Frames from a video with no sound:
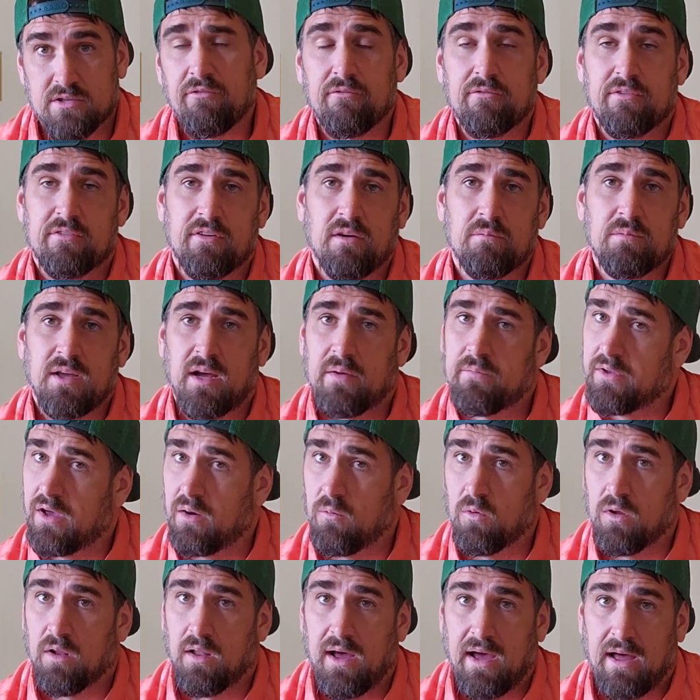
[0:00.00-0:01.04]
Sometimes I
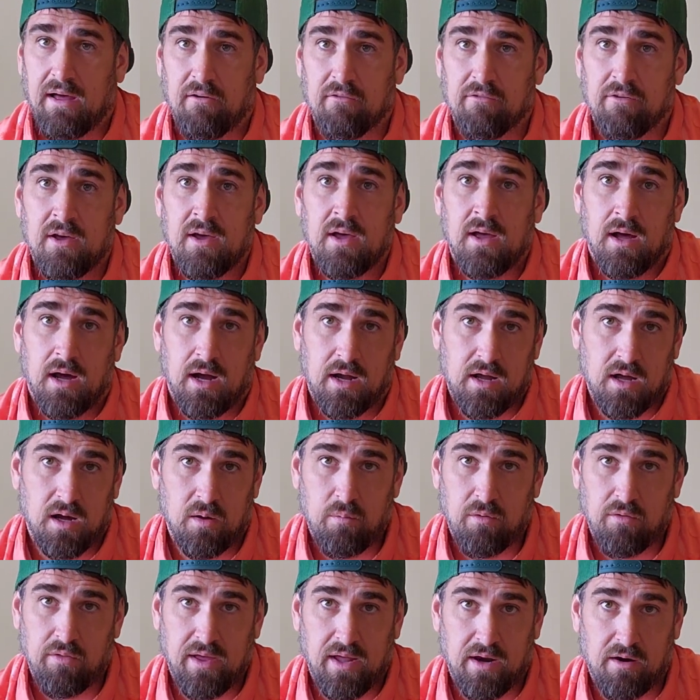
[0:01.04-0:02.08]
will have a
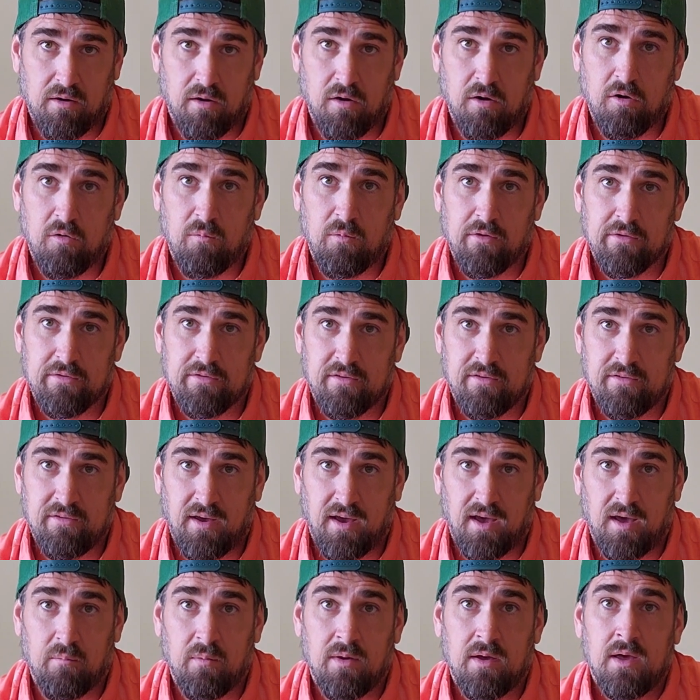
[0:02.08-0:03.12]
couple that are almost the
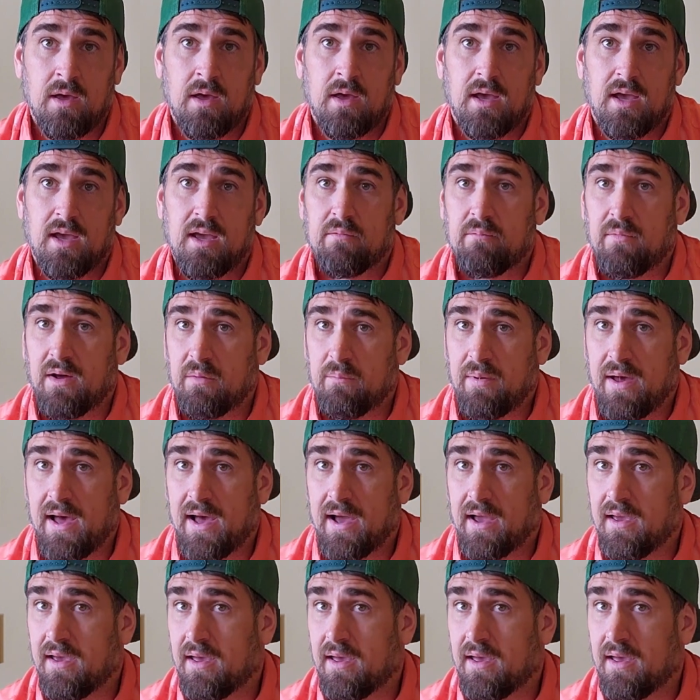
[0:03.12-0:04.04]
same in my bag,